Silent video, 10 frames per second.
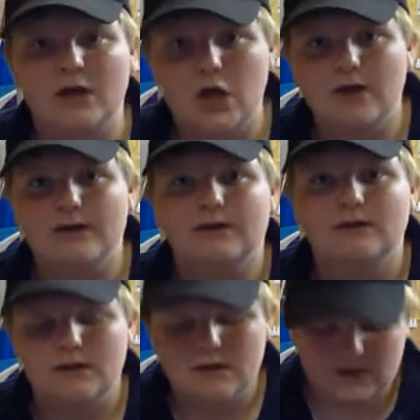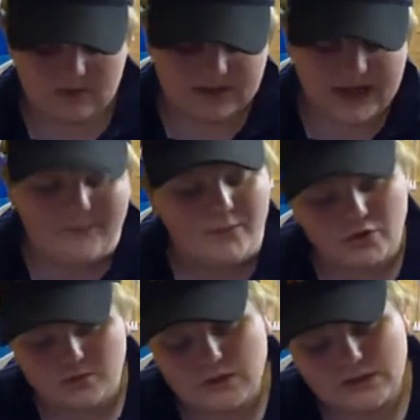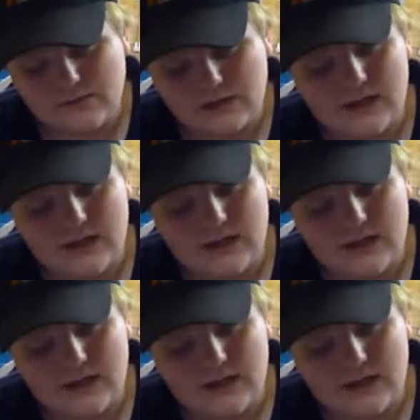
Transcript: learning because my dad pushed me onto it.